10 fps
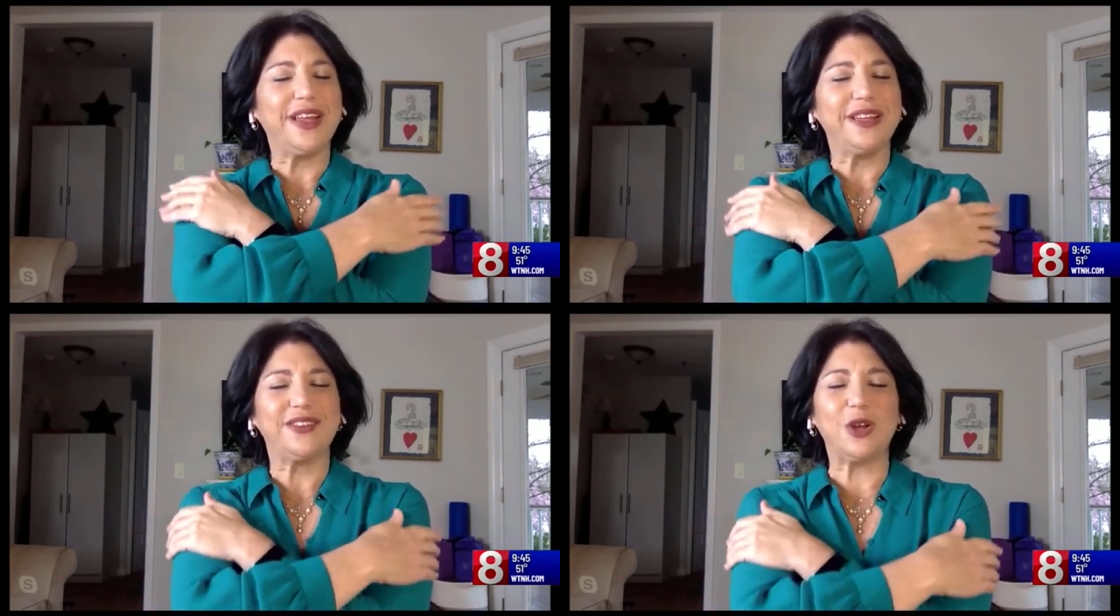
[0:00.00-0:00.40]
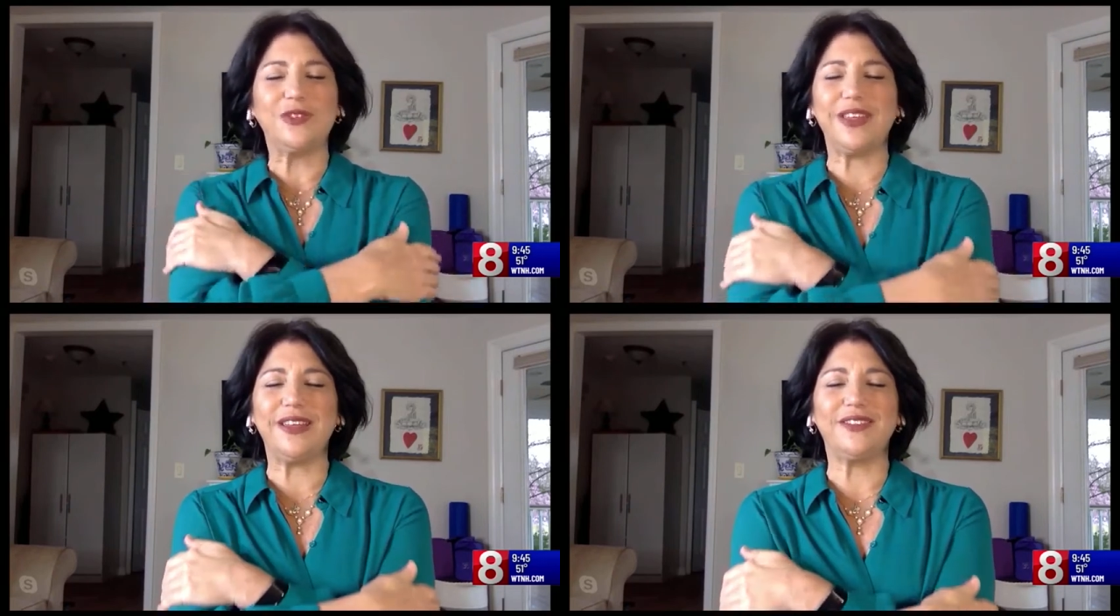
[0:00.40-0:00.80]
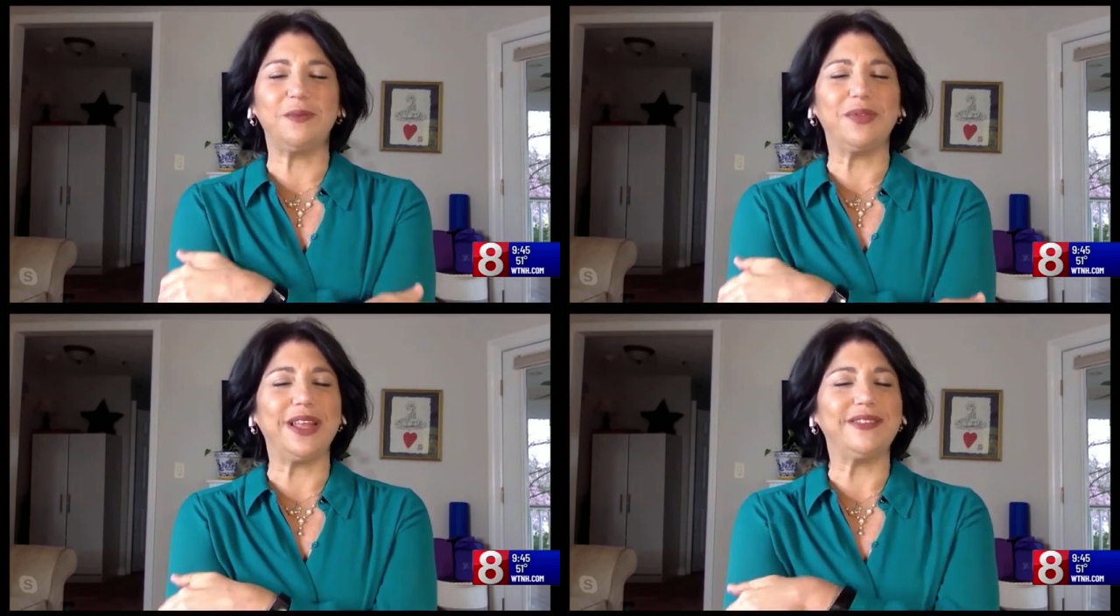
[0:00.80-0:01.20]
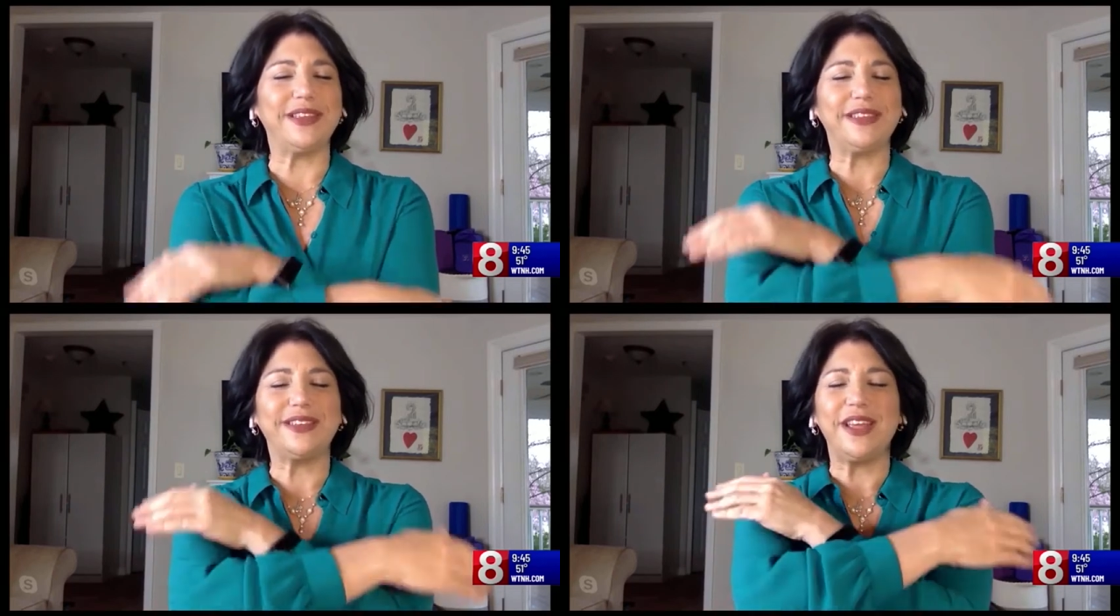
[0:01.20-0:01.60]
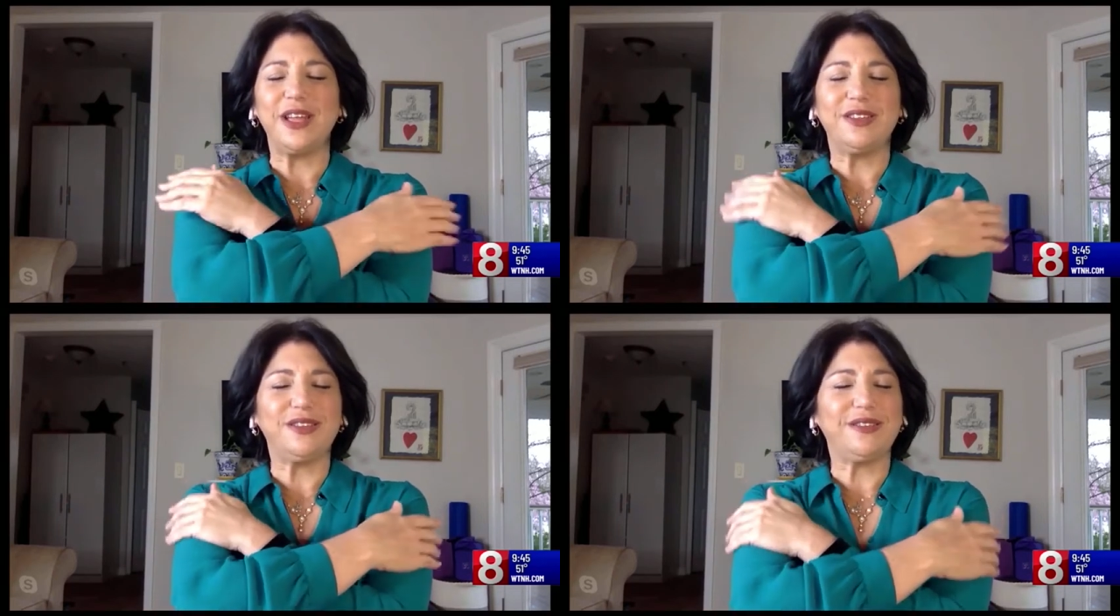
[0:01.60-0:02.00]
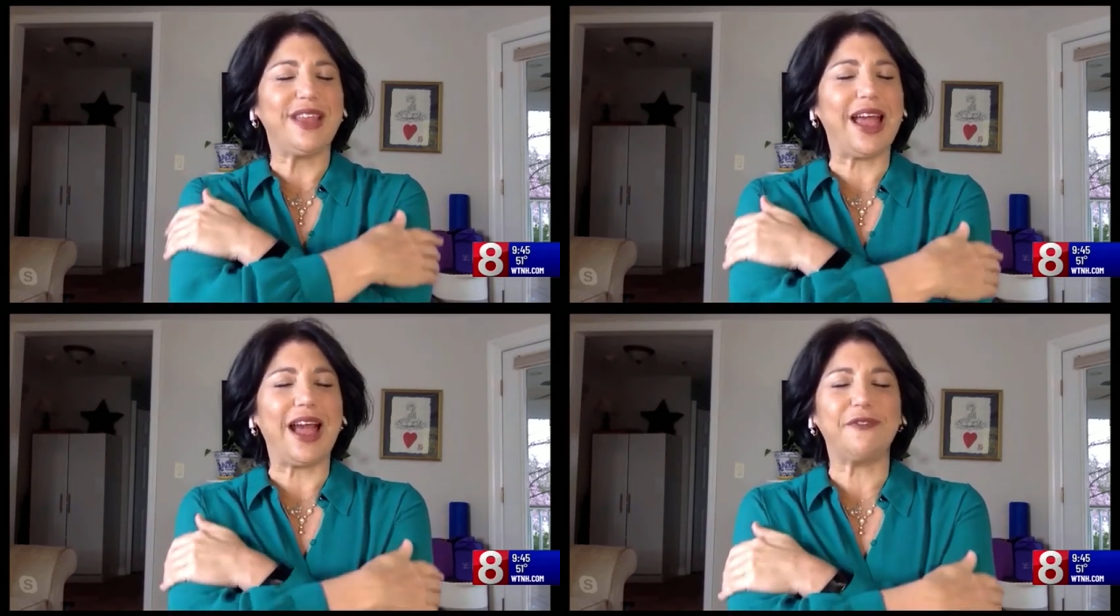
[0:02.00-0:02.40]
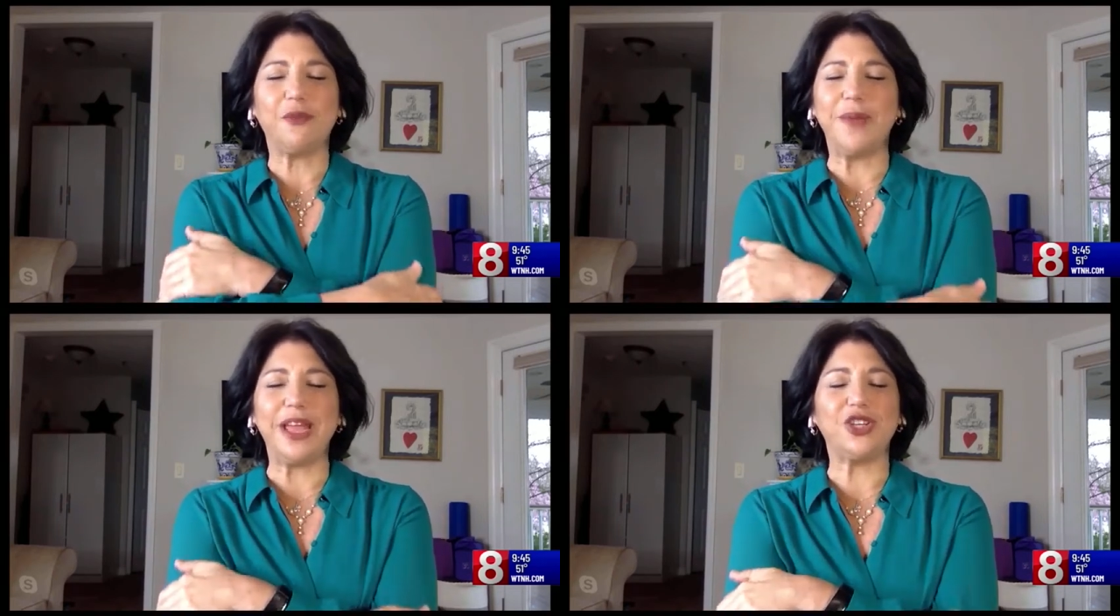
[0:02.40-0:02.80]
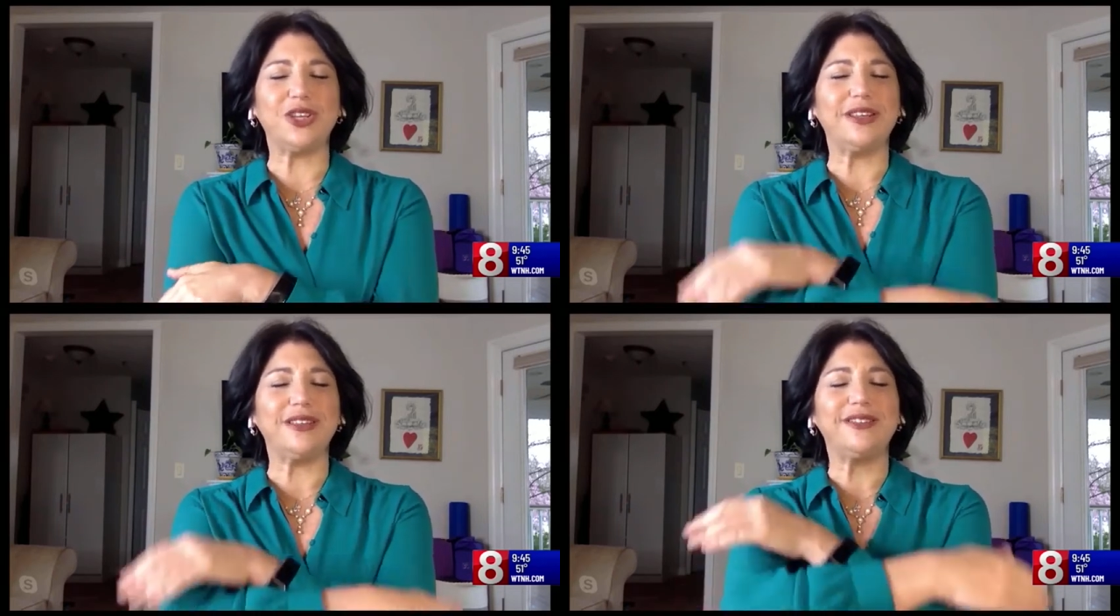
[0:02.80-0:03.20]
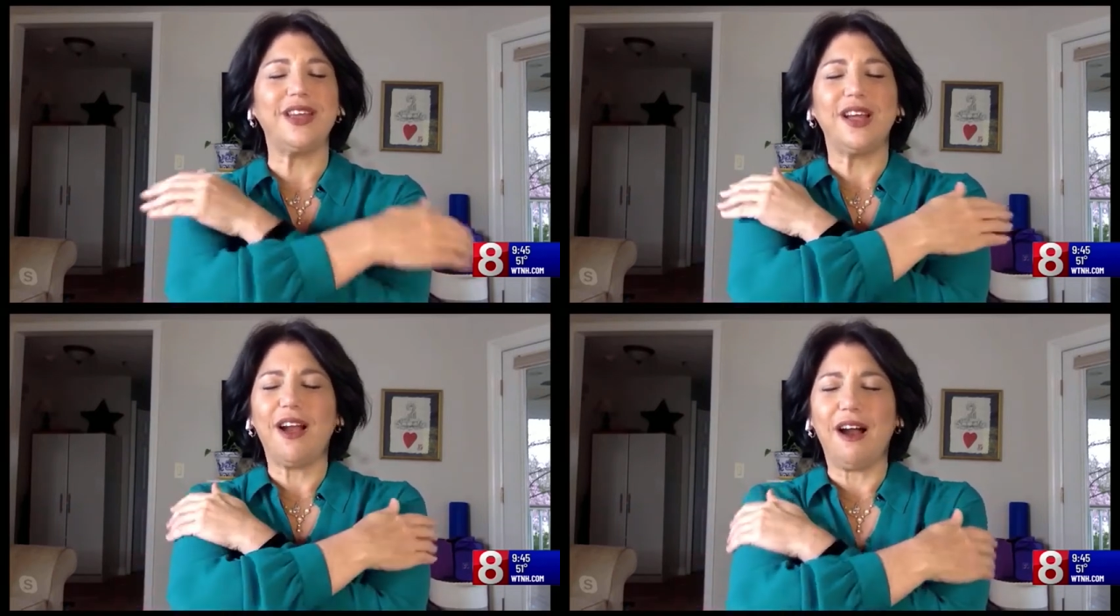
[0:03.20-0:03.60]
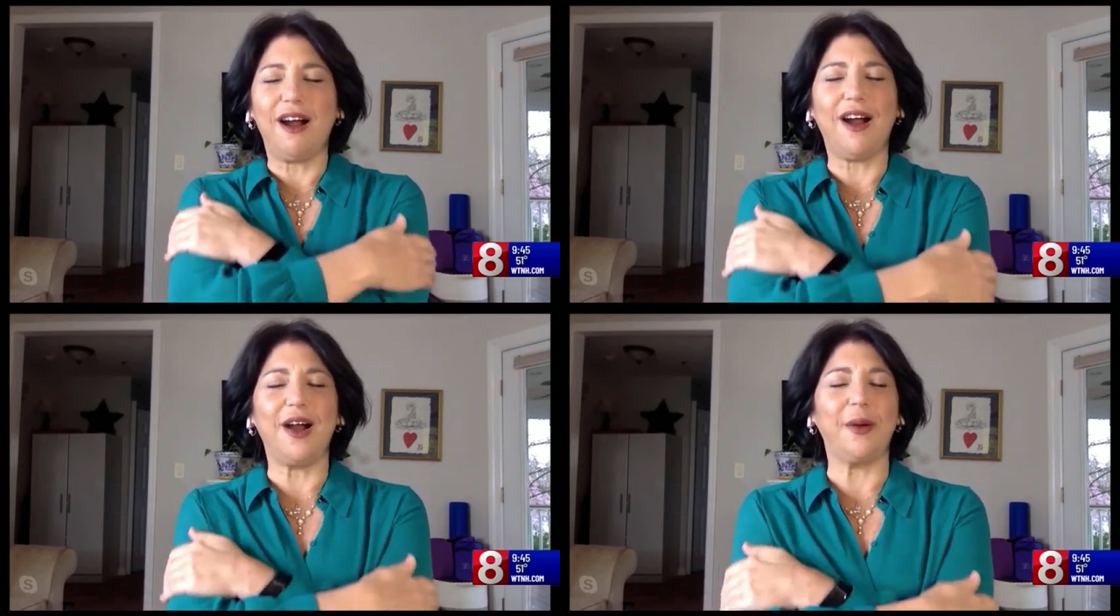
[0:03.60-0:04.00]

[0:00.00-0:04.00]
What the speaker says: Start saying some pleasant affirmations, calm.